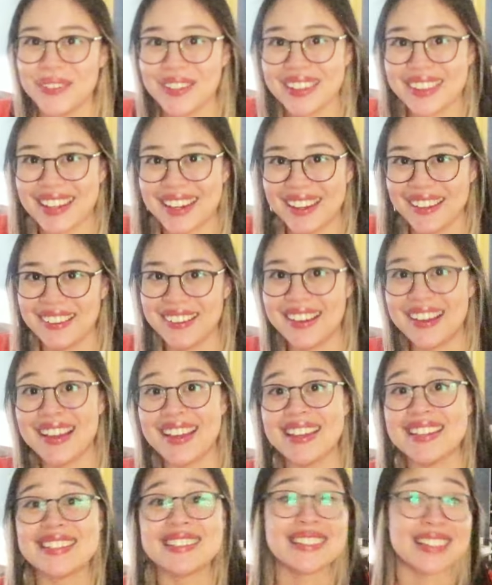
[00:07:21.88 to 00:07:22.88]
book that I got
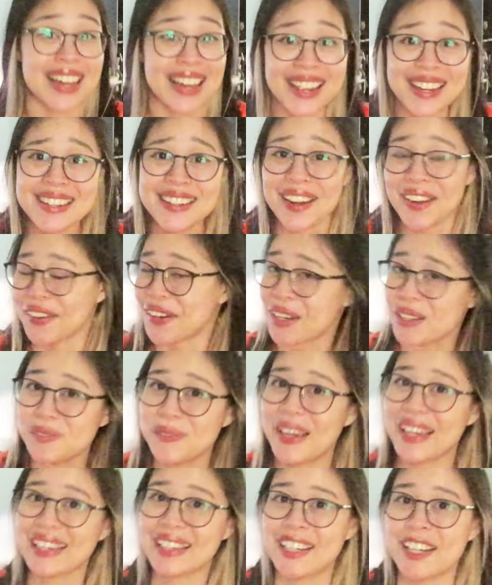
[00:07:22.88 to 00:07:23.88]
a signed
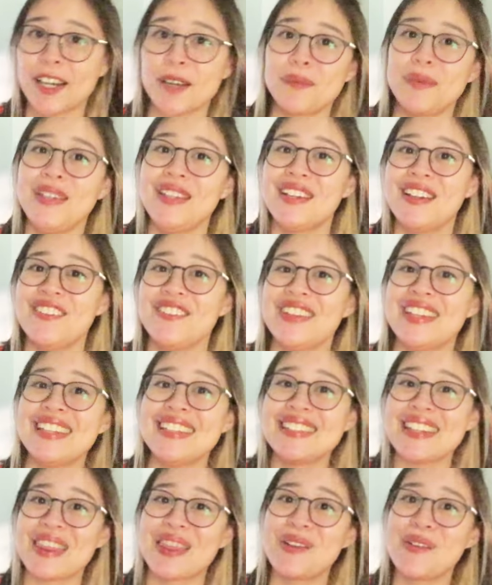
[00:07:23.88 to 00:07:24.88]
hardback copy of
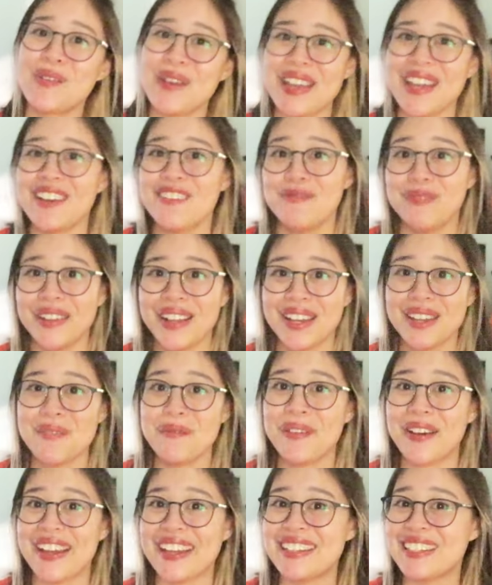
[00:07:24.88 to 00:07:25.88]
is The Weight of Blood
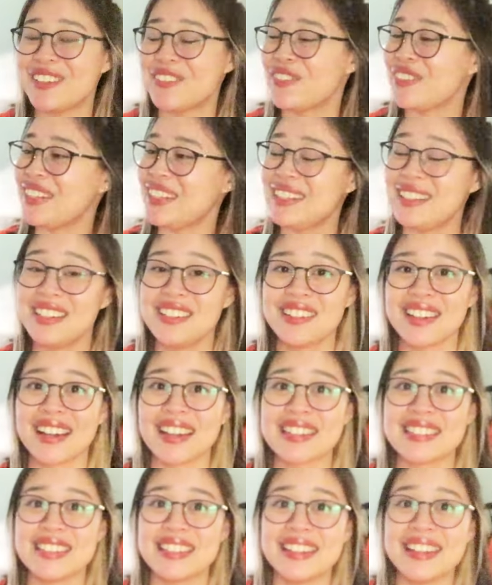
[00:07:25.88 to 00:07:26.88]
by Tiffany D.
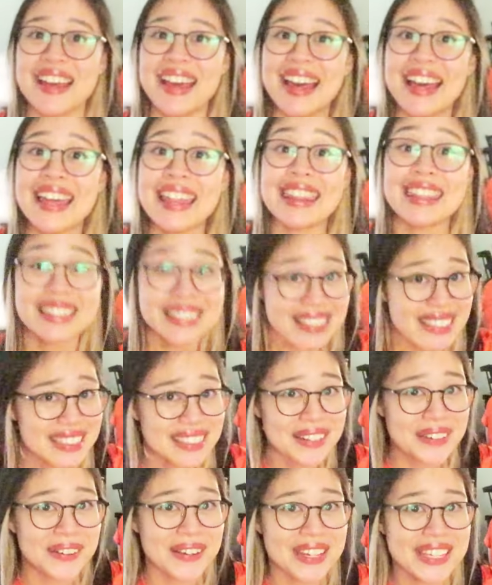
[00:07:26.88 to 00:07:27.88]
Jackson. This is
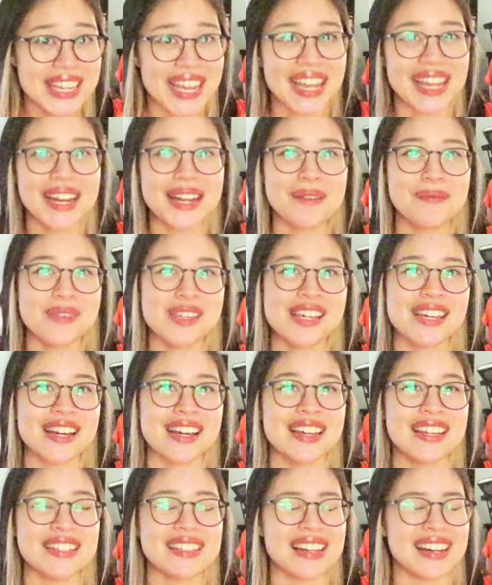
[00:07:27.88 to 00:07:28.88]
so exciting
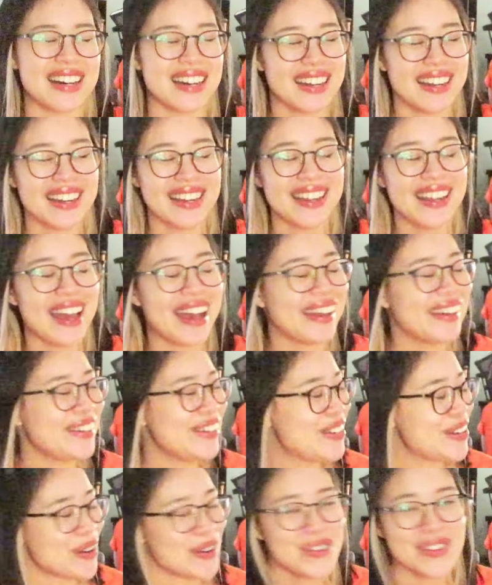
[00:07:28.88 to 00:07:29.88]
because I
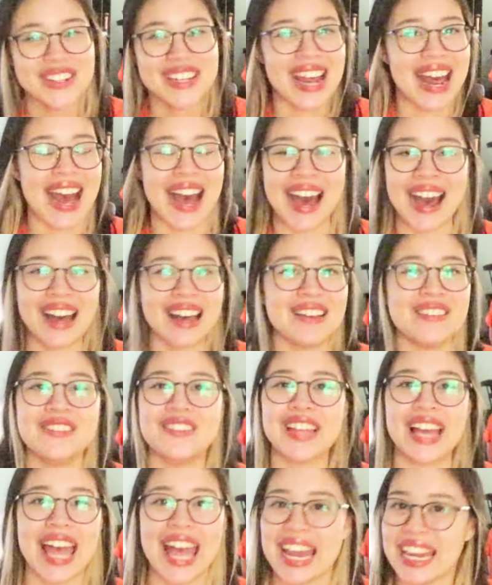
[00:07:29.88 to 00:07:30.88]
don't
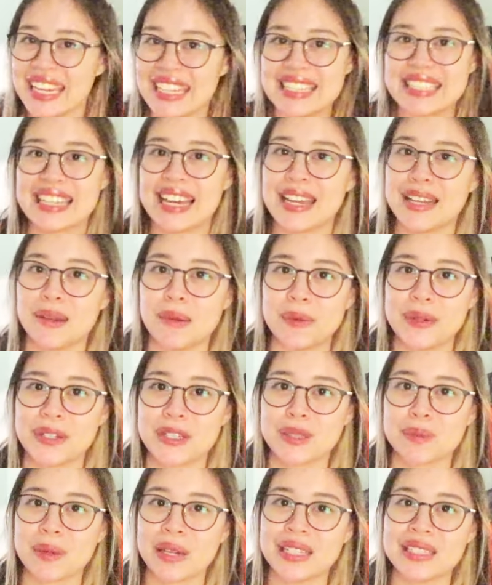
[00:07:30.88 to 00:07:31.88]
have any signed
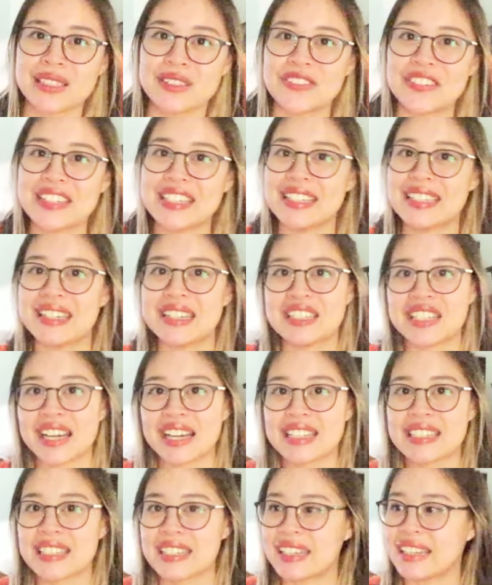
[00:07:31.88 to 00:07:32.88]
books by Tiffany D.
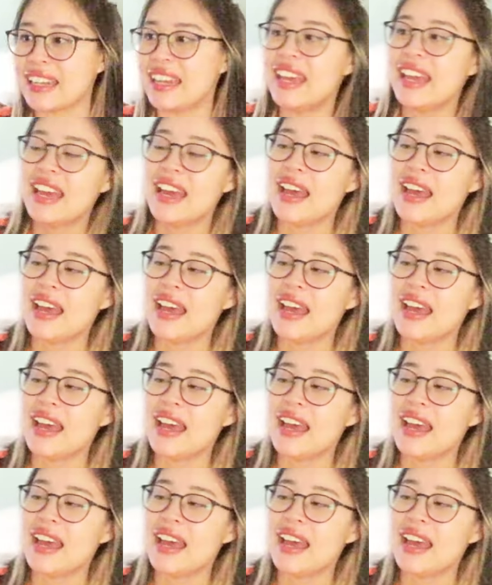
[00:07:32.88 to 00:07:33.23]
Jackson